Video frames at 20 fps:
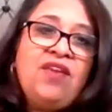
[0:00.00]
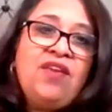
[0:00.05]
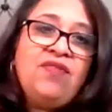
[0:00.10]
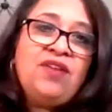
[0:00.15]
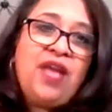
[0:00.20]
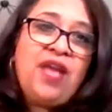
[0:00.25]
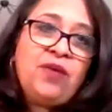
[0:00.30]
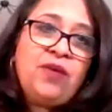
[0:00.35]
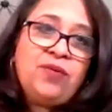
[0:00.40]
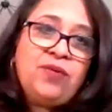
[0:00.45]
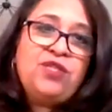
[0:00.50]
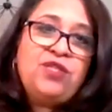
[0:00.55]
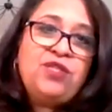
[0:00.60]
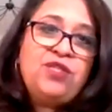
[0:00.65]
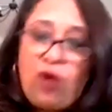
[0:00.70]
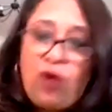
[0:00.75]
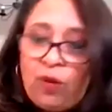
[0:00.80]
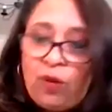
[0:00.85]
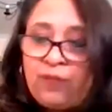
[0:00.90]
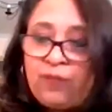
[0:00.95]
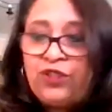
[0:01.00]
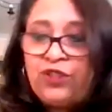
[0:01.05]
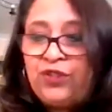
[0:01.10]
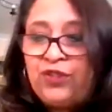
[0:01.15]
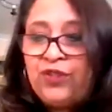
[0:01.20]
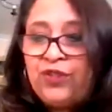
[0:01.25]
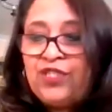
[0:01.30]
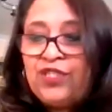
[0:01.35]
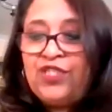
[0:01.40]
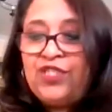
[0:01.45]
given equitable
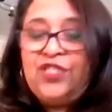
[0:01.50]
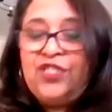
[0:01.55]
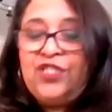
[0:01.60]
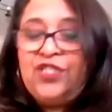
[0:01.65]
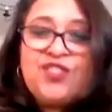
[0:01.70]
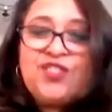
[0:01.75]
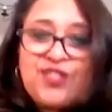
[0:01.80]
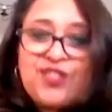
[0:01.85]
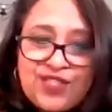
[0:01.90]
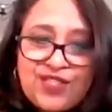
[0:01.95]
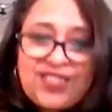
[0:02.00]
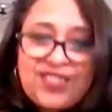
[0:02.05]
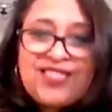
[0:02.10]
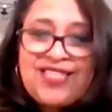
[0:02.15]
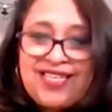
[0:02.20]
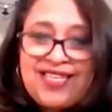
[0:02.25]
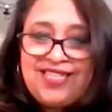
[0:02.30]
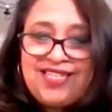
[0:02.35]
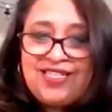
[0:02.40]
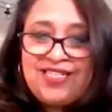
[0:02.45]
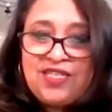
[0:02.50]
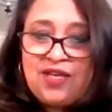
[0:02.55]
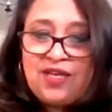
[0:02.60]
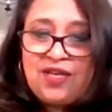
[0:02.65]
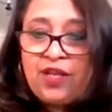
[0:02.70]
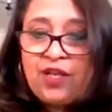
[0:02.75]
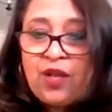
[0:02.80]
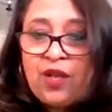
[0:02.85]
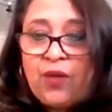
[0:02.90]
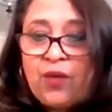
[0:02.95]
opportunities to succeed,
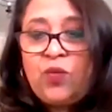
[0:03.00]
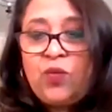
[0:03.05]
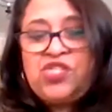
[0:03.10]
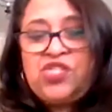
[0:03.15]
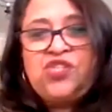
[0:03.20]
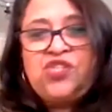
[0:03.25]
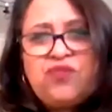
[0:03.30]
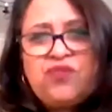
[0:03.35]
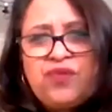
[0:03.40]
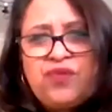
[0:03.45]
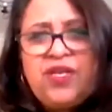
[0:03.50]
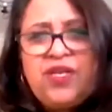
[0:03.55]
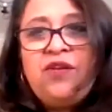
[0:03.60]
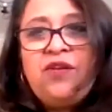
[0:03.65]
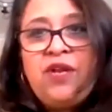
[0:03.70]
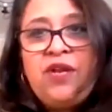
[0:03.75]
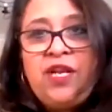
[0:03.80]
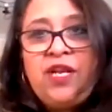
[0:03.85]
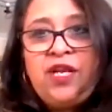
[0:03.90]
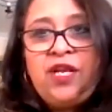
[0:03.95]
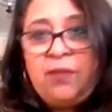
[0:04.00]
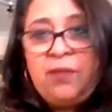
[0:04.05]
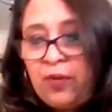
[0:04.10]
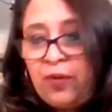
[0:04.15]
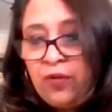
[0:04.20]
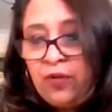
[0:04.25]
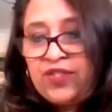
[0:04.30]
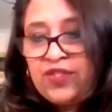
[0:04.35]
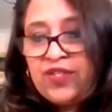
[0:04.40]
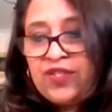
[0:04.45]
which is really, really
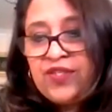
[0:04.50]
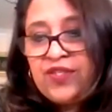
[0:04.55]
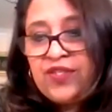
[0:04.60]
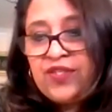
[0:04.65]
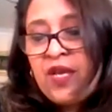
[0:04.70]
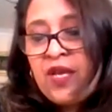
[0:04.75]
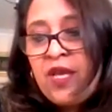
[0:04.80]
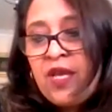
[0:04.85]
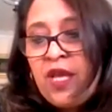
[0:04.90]
important.